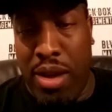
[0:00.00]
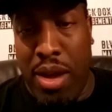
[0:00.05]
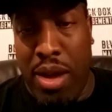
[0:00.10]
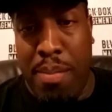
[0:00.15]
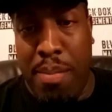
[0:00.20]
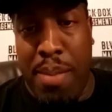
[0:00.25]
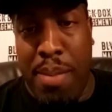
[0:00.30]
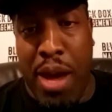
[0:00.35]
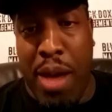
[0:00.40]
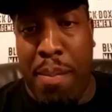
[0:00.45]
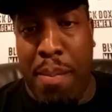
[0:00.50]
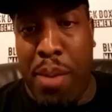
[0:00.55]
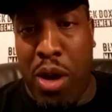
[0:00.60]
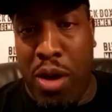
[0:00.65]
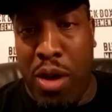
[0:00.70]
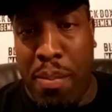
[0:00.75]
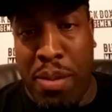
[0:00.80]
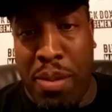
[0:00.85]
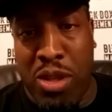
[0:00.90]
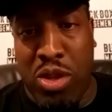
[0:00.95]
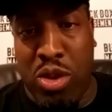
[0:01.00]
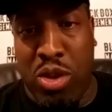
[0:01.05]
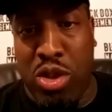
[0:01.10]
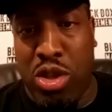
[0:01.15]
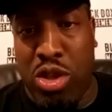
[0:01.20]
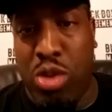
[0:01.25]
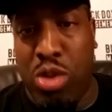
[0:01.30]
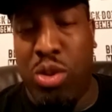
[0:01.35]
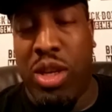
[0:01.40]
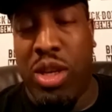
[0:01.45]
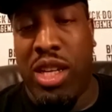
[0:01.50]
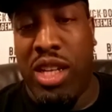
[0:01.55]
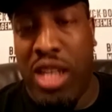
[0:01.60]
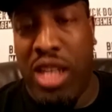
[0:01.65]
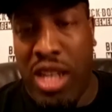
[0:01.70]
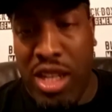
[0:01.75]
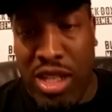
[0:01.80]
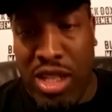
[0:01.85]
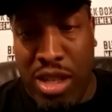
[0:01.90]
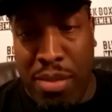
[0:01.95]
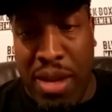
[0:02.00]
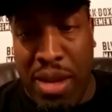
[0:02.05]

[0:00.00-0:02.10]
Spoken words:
better purpose or suited to